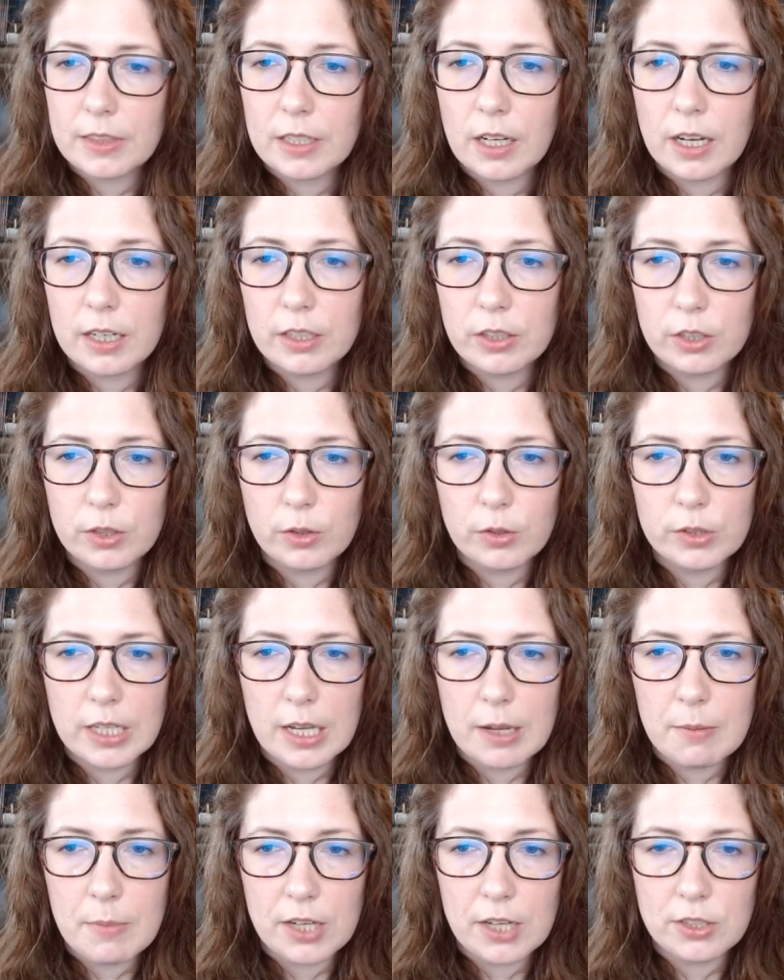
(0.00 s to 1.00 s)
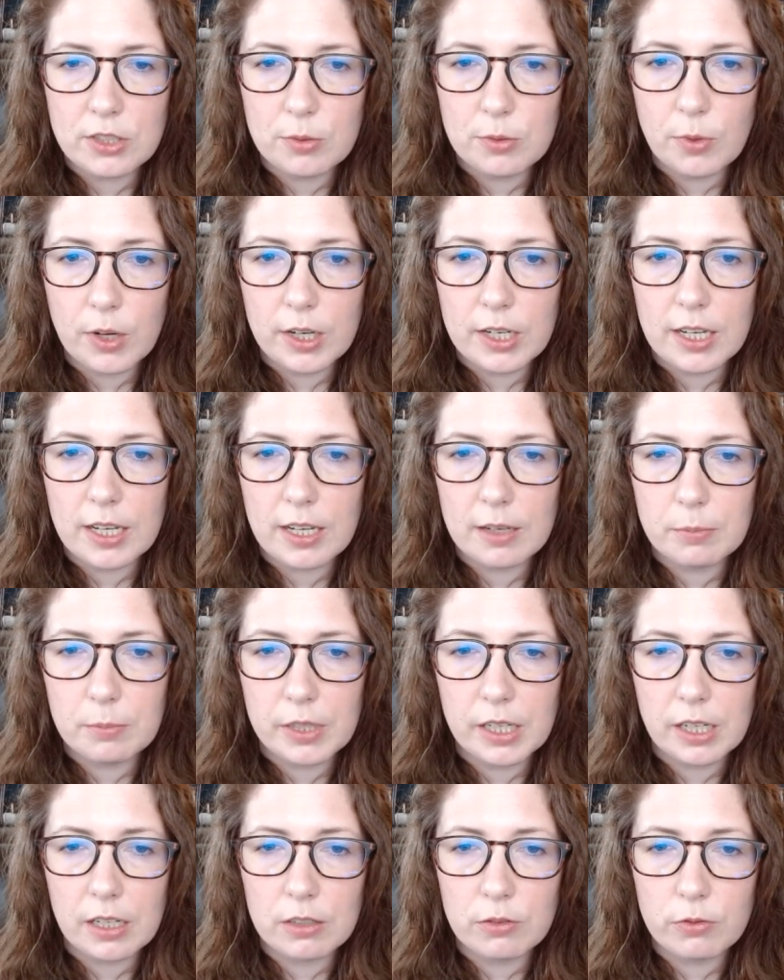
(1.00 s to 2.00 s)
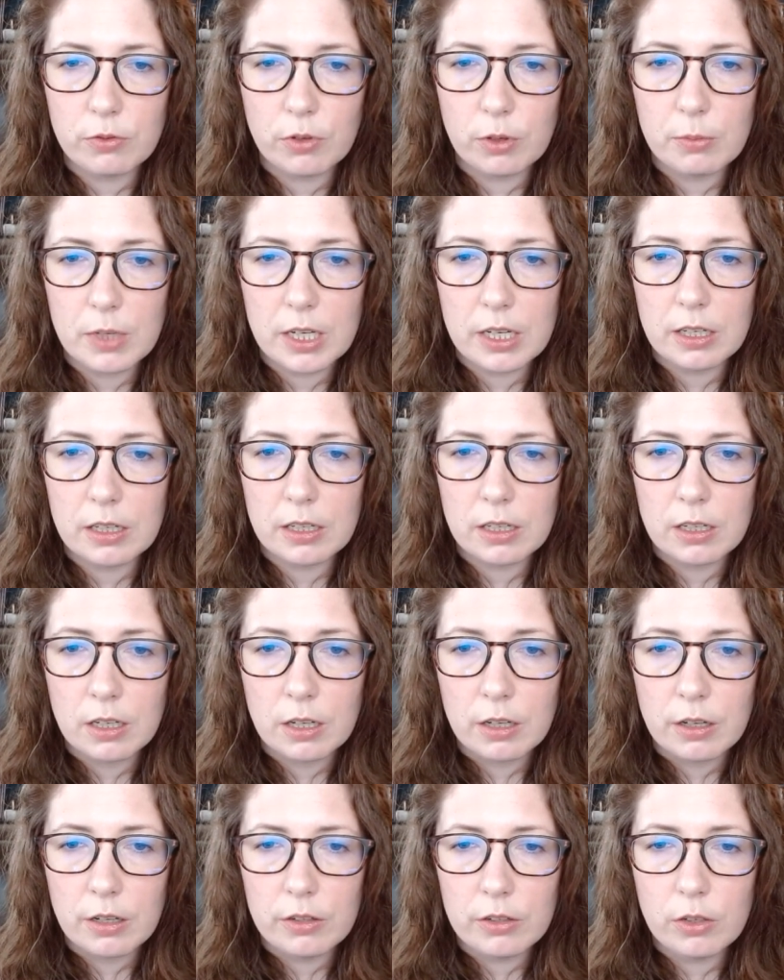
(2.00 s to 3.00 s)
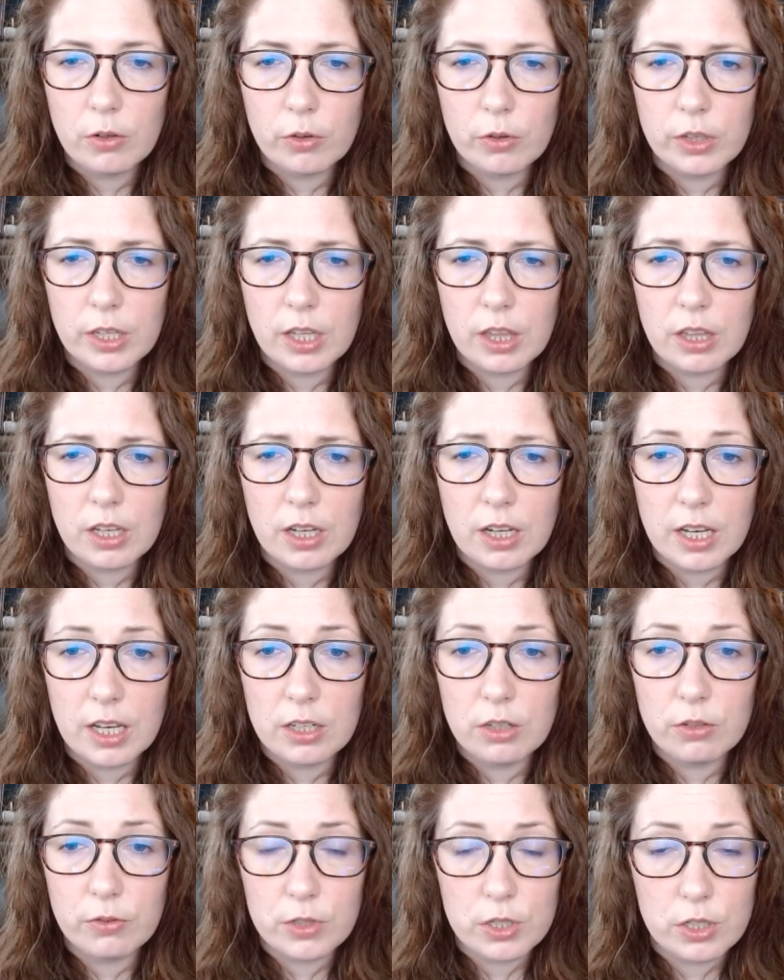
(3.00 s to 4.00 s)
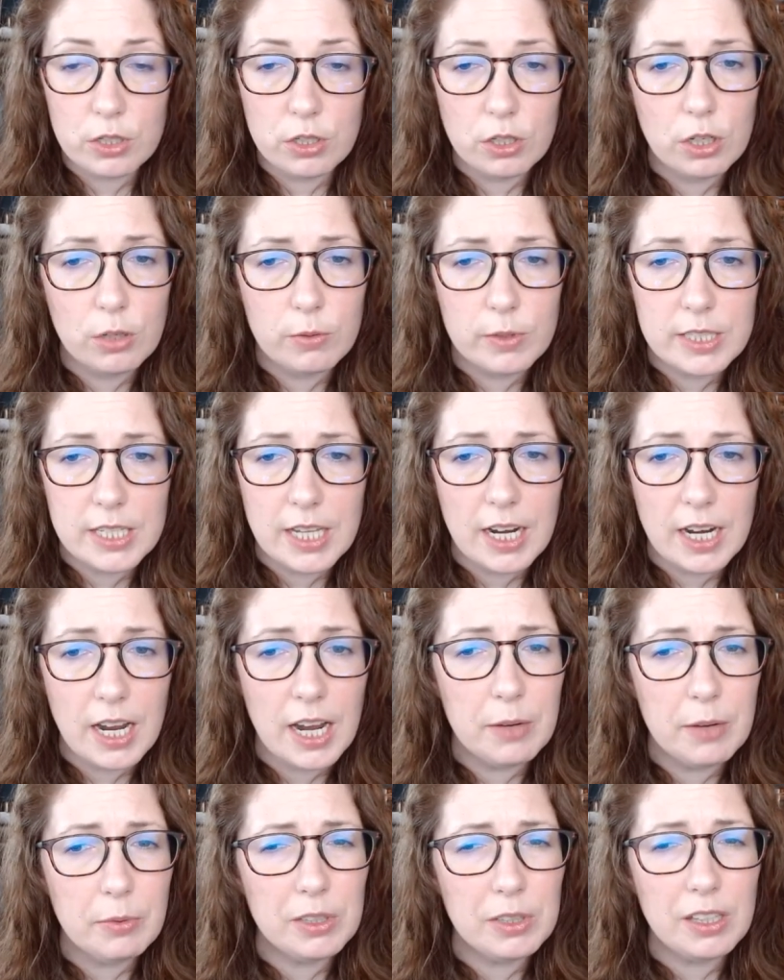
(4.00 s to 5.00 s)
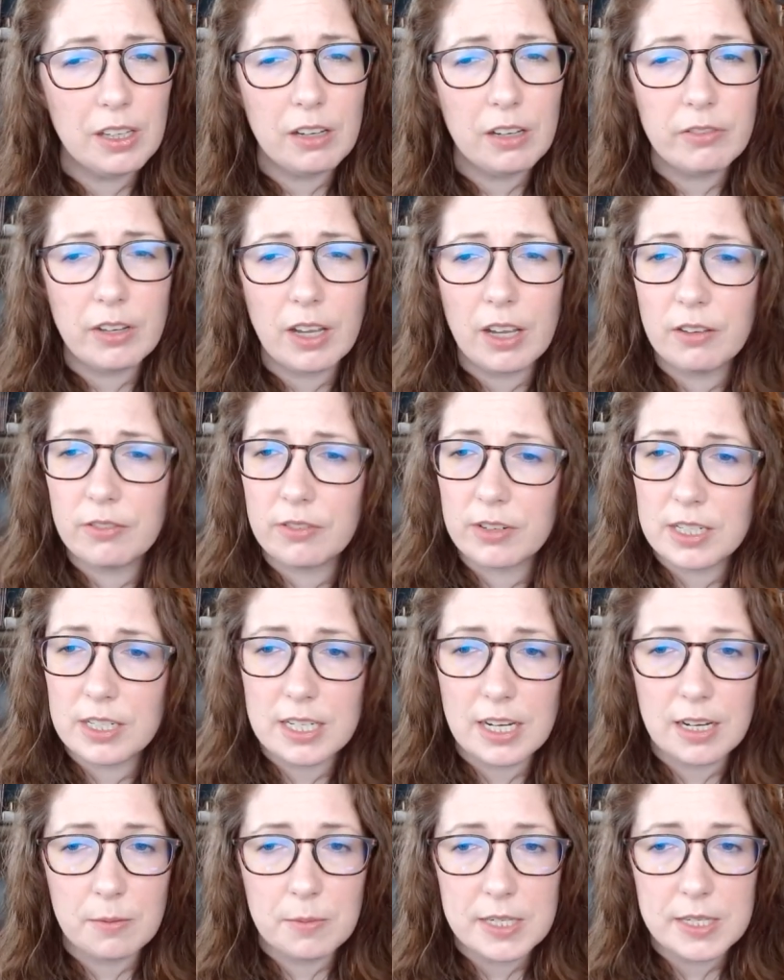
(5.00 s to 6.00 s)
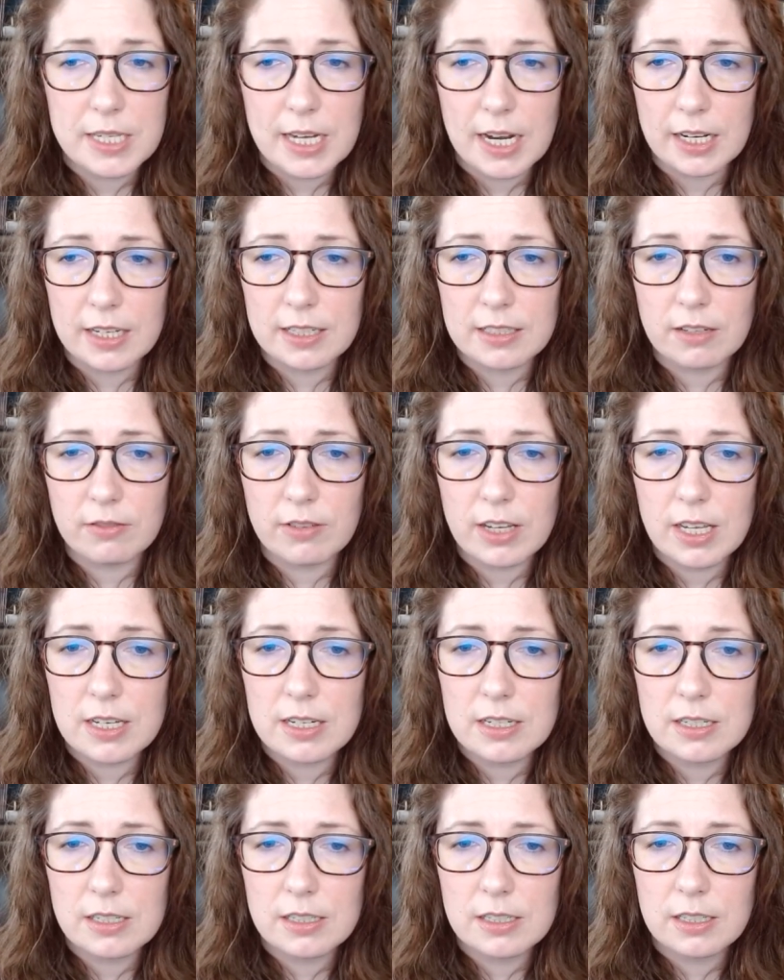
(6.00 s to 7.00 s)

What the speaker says: I could only imagine what he had planned for me. The only thing I knew for sure was that I would love every damn second of it.